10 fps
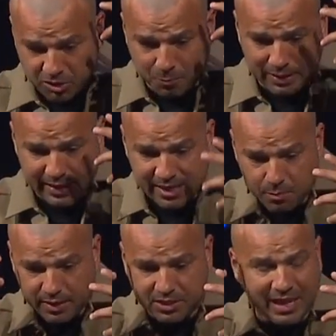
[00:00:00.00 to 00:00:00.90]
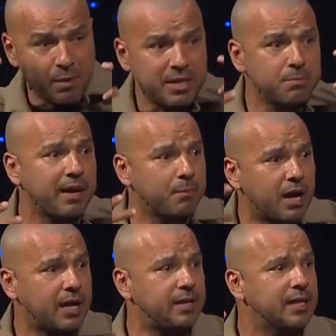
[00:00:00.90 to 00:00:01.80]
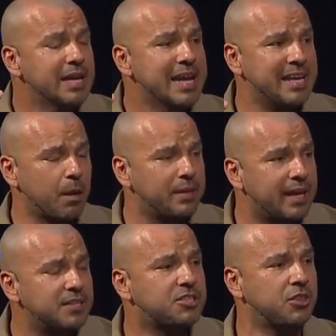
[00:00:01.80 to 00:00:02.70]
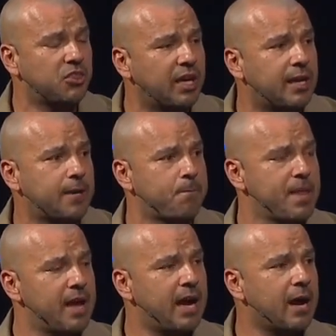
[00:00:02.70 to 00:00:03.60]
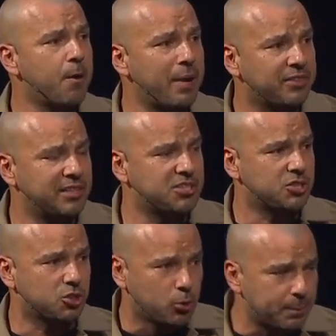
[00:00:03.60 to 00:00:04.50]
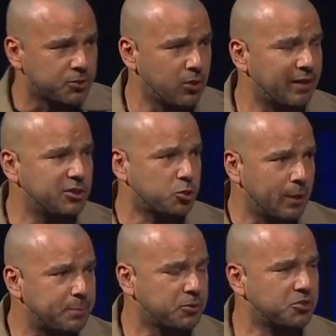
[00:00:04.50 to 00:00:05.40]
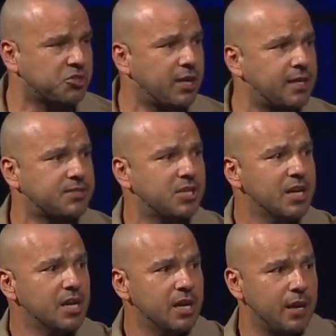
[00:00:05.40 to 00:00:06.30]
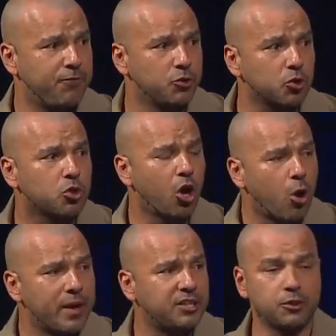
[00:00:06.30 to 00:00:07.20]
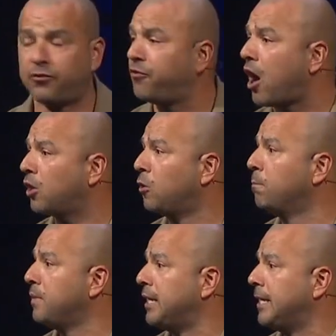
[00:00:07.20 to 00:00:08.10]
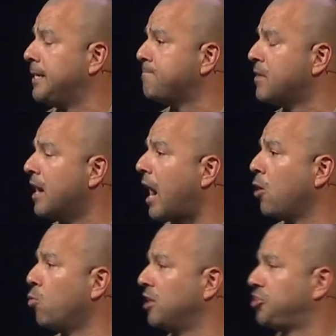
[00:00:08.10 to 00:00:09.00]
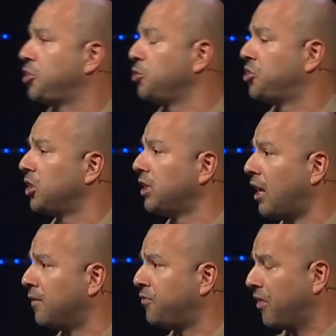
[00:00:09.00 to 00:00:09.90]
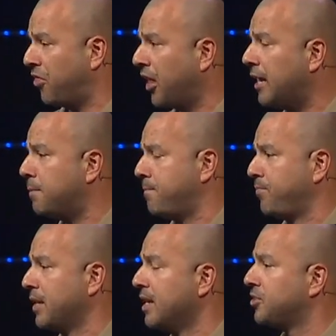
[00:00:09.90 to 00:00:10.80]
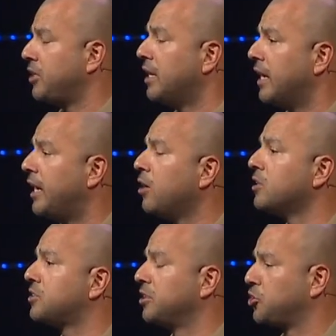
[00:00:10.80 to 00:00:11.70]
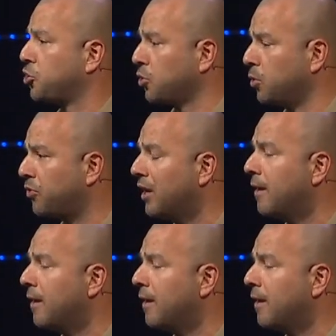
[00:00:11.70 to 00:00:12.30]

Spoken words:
to be enemies came in my mind, and I began to think about this scripture, how the scripture says, if you're going to follow me, I want you to love them. See, here is the truth.